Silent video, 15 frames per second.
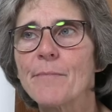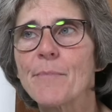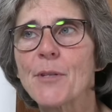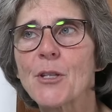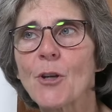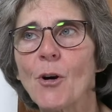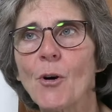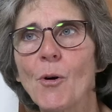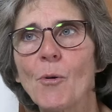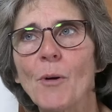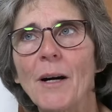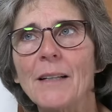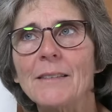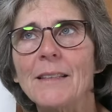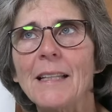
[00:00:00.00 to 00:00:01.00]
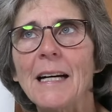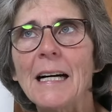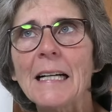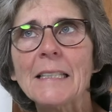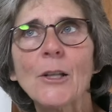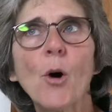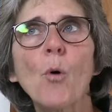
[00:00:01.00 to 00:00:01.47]
So
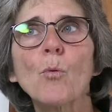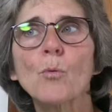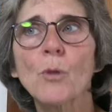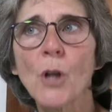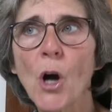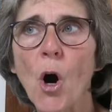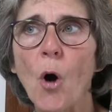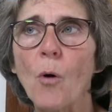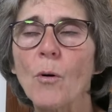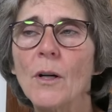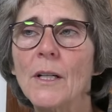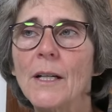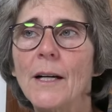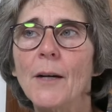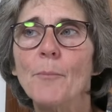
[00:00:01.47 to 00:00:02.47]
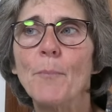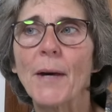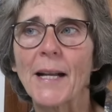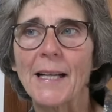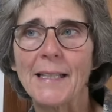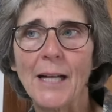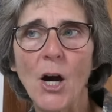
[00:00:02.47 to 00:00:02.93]
I don't know, but
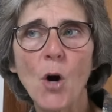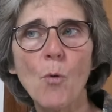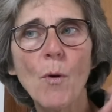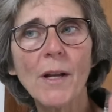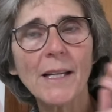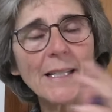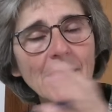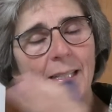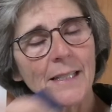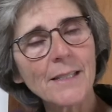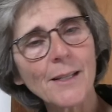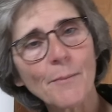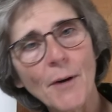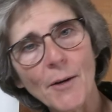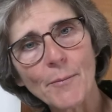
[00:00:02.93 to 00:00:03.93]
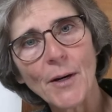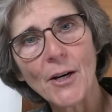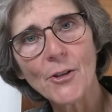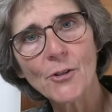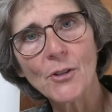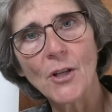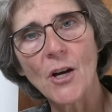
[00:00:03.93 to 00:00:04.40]
I know what it did to my
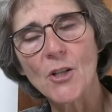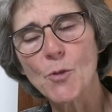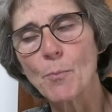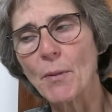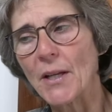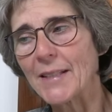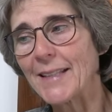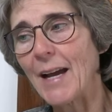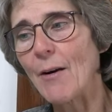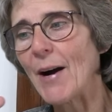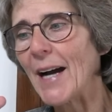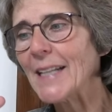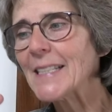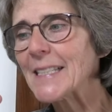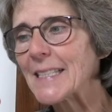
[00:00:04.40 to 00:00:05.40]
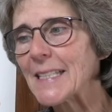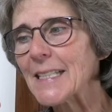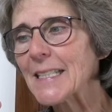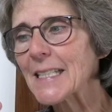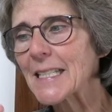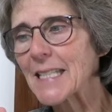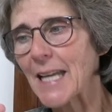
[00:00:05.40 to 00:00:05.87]
mother-in-law's blood. Now, I
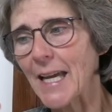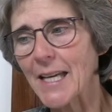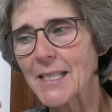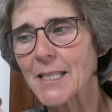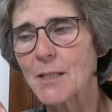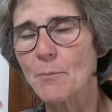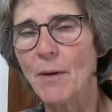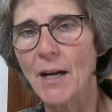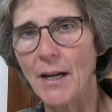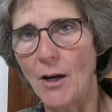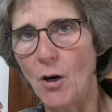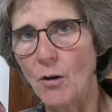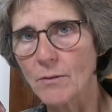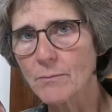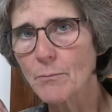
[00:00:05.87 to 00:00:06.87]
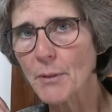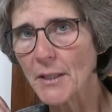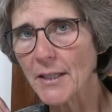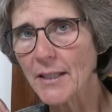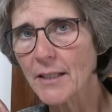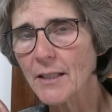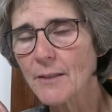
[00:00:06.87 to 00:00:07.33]
did test my own
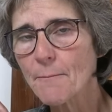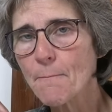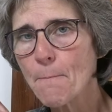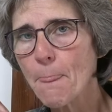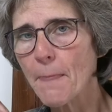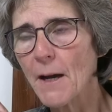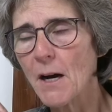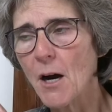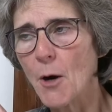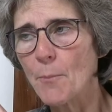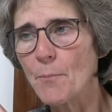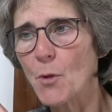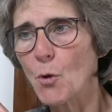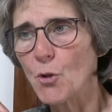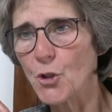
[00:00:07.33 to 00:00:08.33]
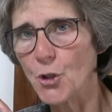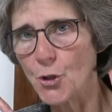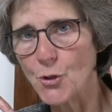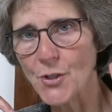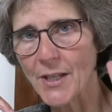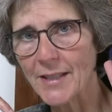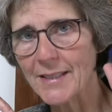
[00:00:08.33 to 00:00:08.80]
blood
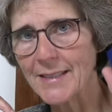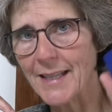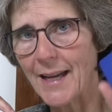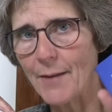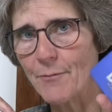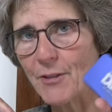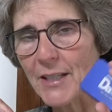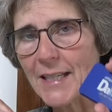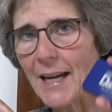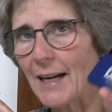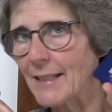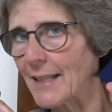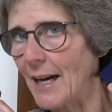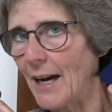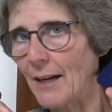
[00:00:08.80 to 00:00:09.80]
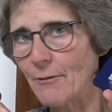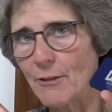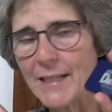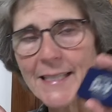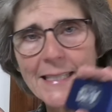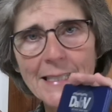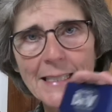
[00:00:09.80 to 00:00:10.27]
using the DabV. I
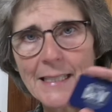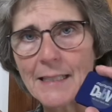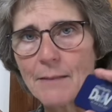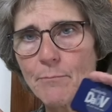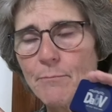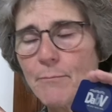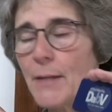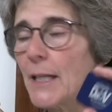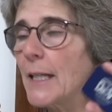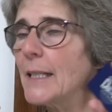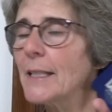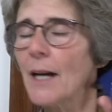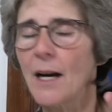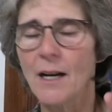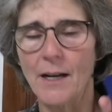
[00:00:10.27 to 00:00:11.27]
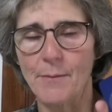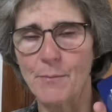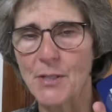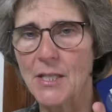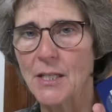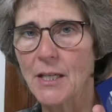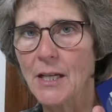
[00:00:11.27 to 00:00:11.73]
redid it many
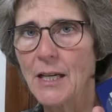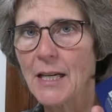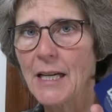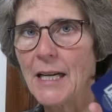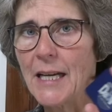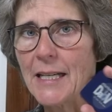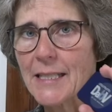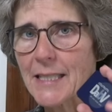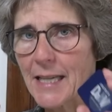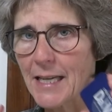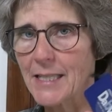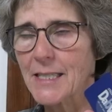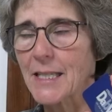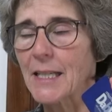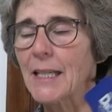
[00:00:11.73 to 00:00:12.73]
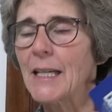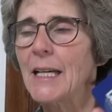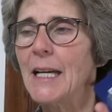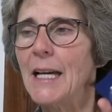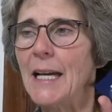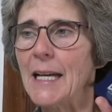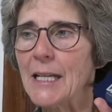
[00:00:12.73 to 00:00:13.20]
times and tested.
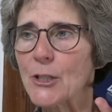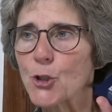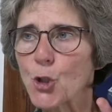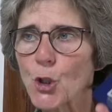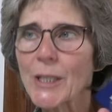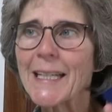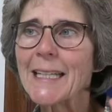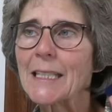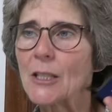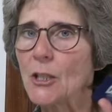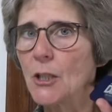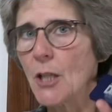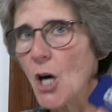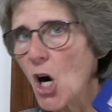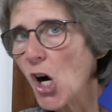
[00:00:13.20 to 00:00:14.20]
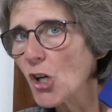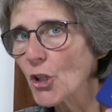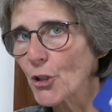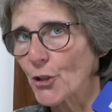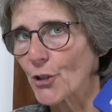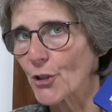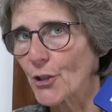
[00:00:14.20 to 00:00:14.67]
It took it
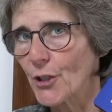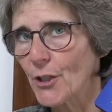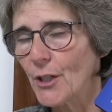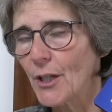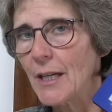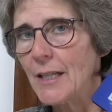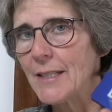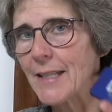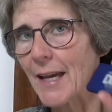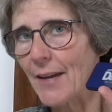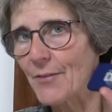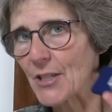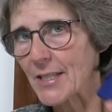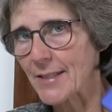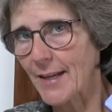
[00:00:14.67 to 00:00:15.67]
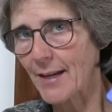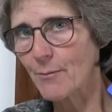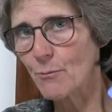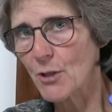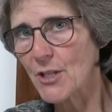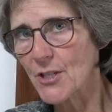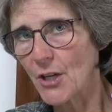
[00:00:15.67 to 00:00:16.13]
longer to have the same
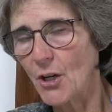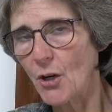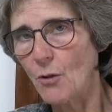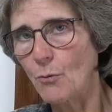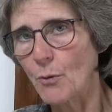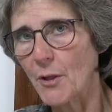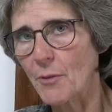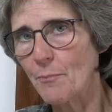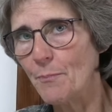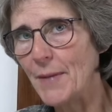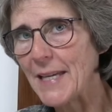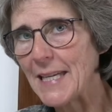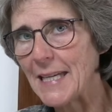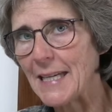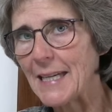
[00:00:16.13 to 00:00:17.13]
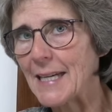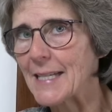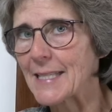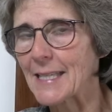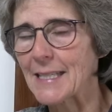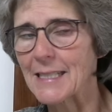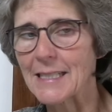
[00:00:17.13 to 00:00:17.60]
result with me
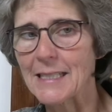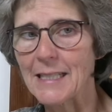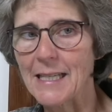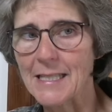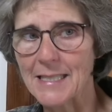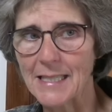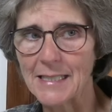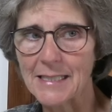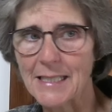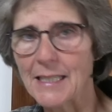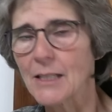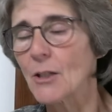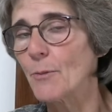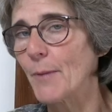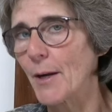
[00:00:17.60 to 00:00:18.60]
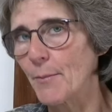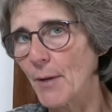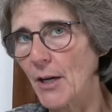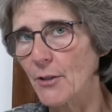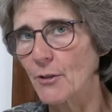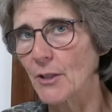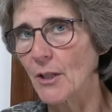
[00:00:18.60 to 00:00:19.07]
as it did on my
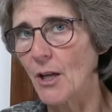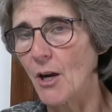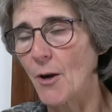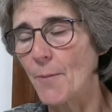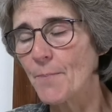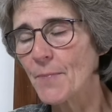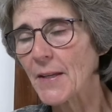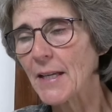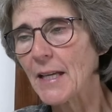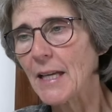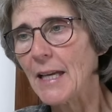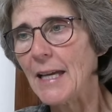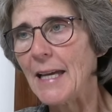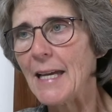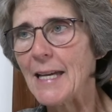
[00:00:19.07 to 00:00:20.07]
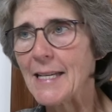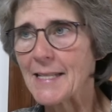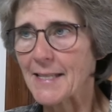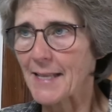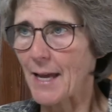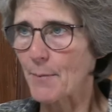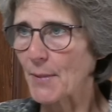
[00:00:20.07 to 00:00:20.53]
mother-in-law.
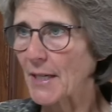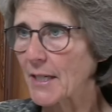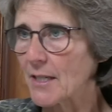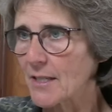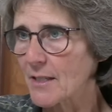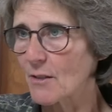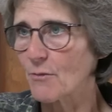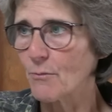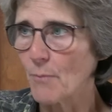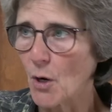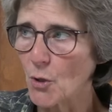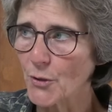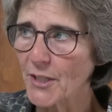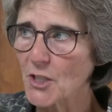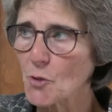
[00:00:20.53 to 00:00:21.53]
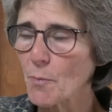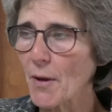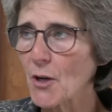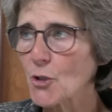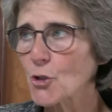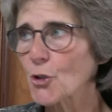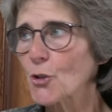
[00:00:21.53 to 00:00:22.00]
Is that because of mold
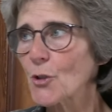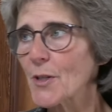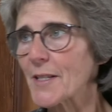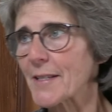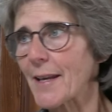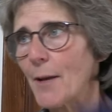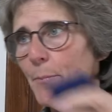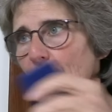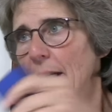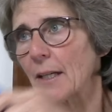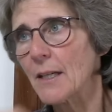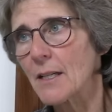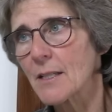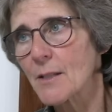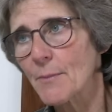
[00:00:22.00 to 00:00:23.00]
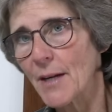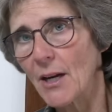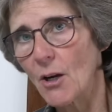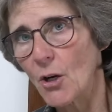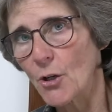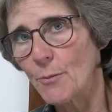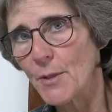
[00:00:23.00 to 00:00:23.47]
exposure? Is that because of my
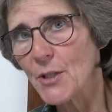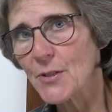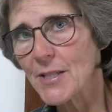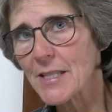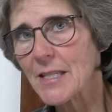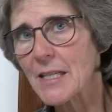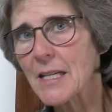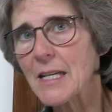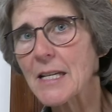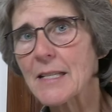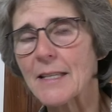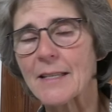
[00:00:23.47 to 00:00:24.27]
autoimmune disease?